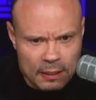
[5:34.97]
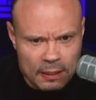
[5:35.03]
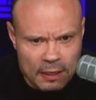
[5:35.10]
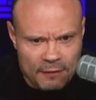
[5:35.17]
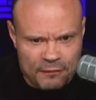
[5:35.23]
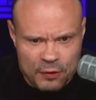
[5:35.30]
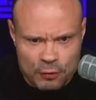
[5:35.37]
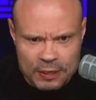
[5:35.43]

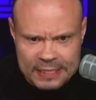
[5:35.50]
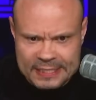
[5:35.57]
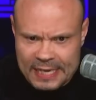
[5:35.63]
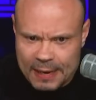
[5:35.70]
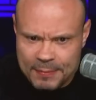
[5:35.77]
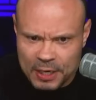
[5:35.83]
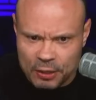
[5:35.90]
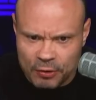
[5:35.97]
If you're a
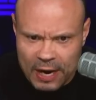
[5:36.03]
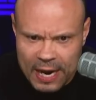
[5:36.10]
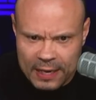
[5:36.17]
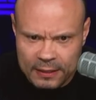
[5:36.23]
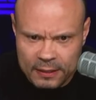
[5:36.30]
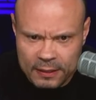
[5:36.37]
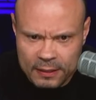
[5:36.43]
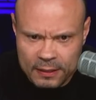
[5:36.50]

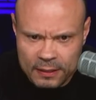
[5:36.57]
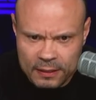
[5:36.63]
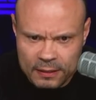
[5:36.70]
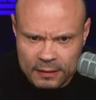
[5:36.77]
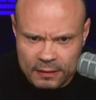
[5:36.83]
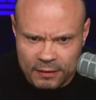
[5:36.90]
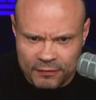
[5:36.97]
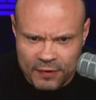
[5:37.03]
Democrat,
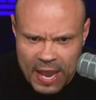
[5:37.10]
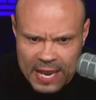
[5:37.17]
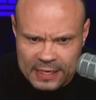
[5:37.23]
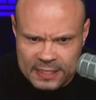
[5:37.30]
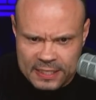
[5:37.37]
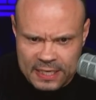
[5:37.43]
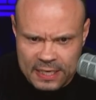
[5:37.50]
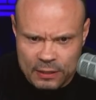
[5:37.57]
the
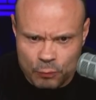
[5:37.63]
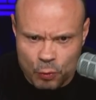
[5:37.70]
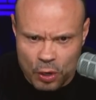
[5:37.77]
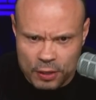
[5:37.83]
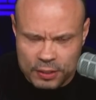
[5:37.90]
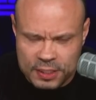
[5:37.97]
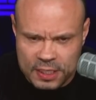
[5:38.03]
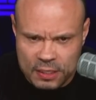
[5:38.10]
vaccine
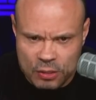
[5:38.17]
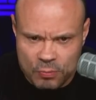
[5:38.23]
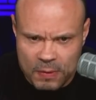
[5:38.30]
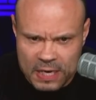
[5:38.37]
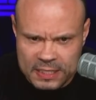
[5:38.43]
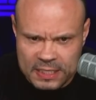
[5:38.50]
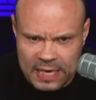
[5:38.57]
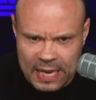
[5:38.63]
works and you
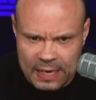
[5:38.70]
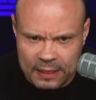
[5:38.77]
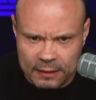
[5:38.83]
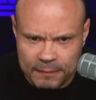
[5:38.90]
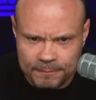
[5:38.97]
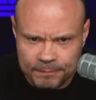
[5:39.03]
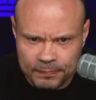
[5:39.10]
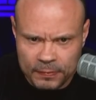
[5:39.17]
must get it.
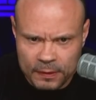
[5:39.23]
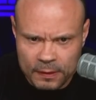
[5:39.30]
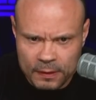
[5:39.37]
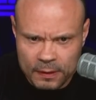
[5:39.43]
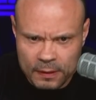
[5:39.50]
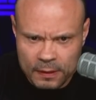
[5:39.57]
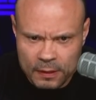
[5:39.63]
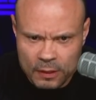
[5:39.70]

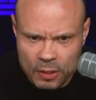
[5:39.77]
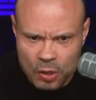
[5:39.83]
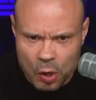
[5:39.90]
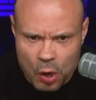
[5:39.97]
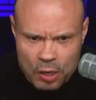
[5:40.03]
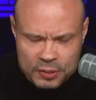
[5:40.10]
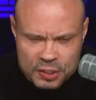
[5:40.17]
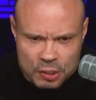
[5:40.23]

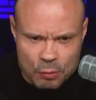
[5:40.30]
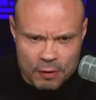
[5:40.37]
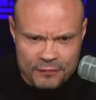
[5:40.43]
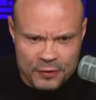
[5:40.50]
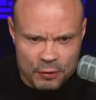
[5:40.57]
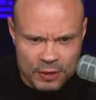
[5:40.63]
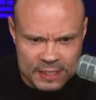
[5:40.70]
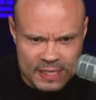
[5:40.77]
Also, if
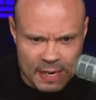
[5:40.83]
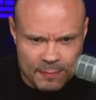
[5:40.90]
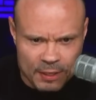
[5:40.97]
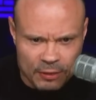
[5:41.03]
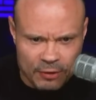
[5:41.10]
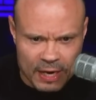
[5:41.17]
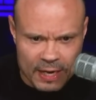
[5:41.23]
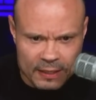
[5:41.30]
you're a
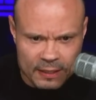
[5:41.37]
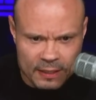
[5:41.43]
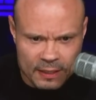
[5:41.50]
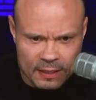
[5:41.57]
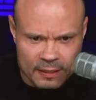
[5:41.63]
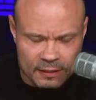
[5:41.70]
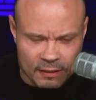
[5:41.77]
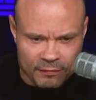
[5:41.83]
Democrat,
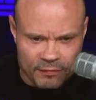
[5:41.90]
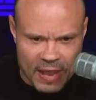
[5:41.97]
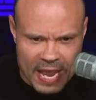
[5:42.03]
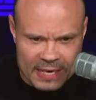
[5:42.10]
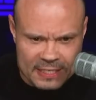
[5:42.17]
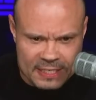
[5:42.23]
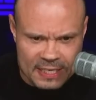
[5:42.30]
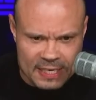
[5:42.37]
the
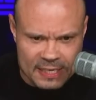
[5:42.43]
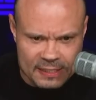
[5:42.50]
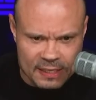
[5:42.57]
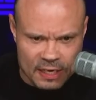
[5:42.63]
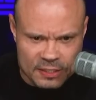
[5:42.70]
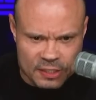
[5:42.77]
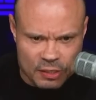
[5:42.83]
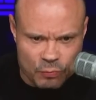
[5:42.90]
vaccine
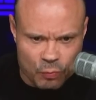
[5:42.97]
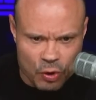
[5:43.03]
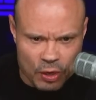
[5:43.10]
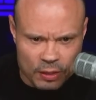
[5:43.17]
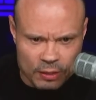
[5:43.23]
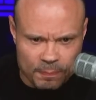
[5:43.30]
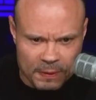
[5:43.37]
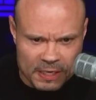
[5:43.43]
doesn't
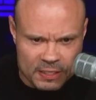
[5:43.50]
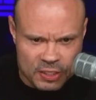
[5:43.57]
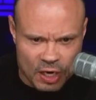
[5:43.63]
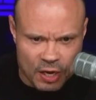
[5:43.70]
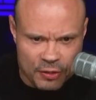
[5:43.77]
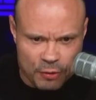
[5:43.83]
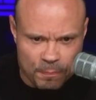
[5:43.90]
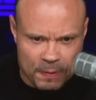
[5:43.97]
work because
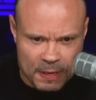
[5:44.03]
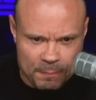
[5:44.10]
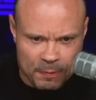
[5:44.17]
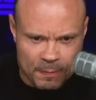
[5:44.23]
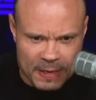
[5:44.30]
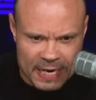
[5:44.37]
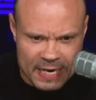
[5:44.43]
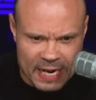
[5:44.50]
other people
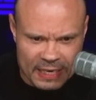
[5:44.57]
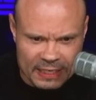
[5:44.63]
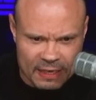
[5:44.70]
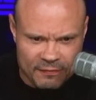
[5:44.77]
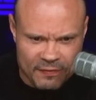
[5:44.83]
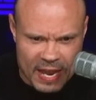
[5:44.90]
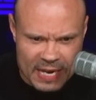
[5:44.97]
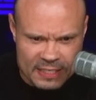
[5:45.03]
might not get
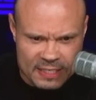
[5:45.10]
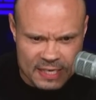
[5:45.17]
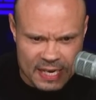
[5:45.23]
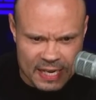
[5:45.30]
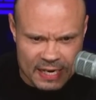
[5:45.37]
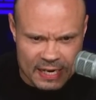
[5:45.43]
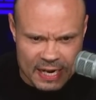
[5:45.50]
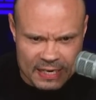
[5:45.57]

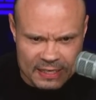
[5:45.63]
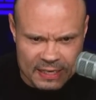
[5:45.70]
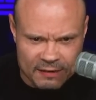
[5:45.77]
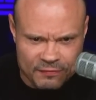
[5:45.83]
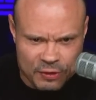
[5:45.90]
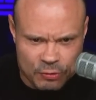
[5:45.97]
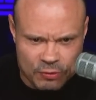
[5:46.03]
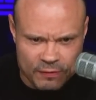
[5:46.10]
vaccinated and
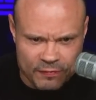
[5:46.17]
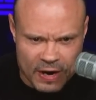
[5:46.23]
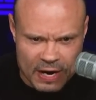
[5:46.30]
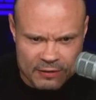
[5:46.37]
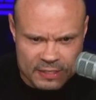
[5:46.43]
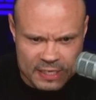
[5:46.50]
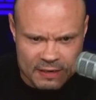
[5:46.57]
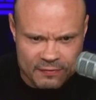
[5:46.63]
give you the
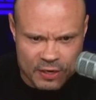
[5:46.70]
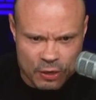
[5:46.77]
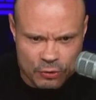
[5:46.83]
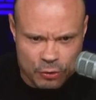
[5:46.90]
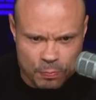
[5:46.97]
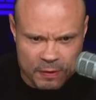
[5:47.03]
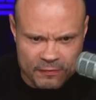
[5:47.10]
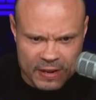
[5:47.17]
virus even though
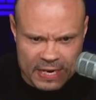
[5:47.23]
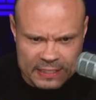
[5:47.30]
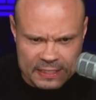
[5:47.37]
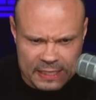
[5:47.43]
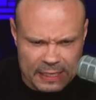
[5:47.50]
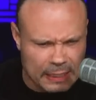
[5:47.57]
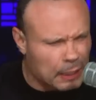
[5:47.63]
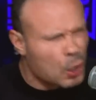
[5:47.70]
you've been
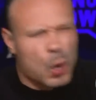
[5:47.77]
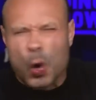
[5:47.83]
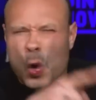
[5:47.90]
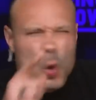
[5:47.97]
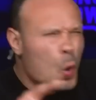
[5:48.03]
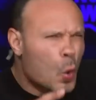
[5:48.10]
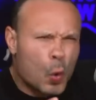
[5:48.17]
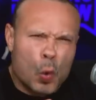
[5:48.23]
vaccinated.
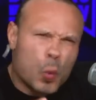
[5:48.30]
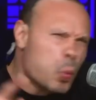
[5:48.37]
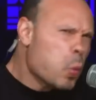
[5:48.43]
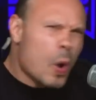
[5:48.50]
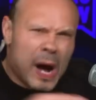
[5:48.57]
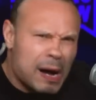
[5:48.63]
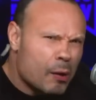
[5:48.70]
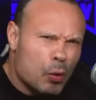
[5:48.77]

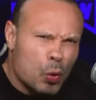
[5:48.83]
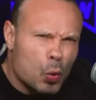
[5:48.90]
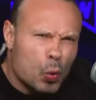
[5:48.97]
What?